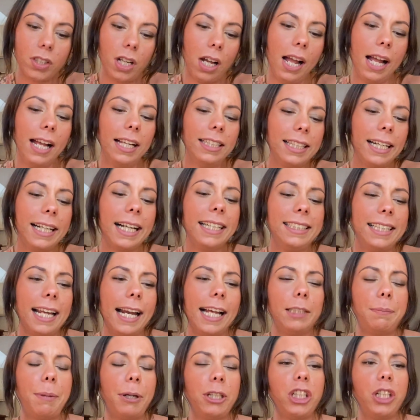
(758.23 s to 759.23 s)
as like I
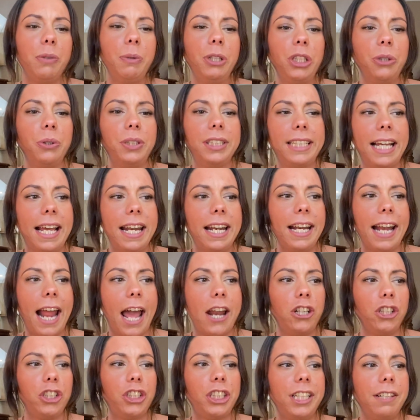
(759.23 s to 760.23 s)
said, especially when you sit in an
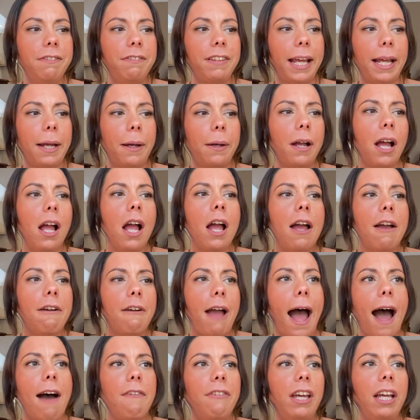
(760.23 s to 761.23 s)
energy of like
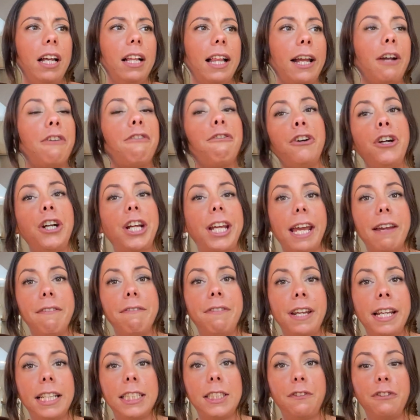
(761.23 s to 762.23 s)
having like
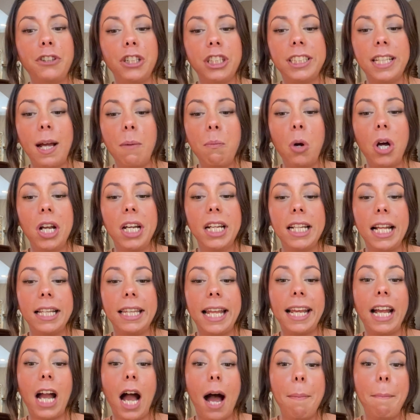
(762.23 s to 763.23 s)
forgiveness for someone, and then
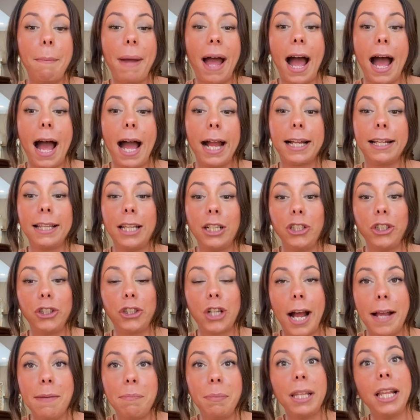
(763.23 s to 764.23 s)
they come back and then you
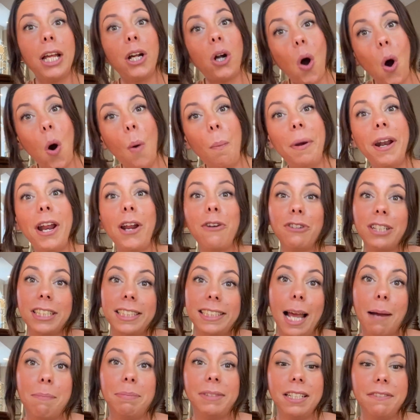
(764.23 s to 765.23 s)
try and be like open and
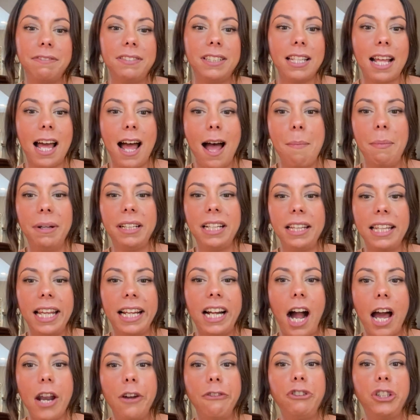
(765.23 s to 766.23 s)
receptive to them, and then they
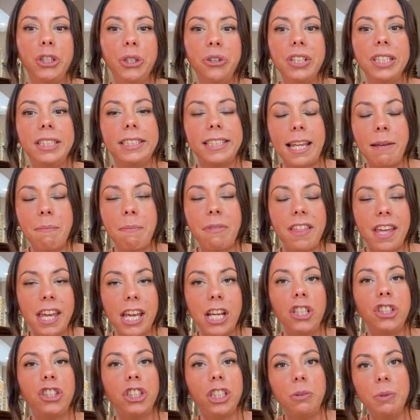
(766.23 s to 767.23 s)
kind of do the same
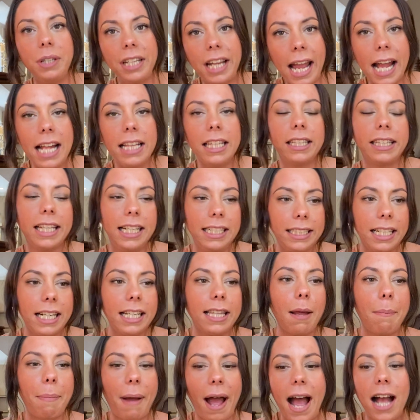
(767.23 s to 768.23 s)
thing to you again that they did
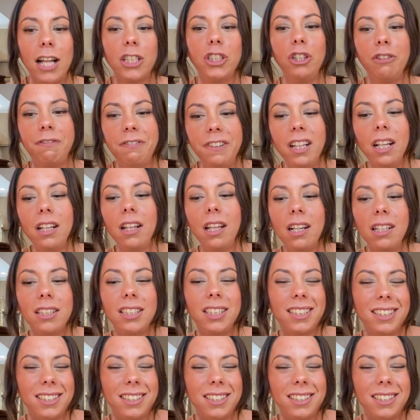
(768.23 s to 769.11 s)
in the past, you feel a little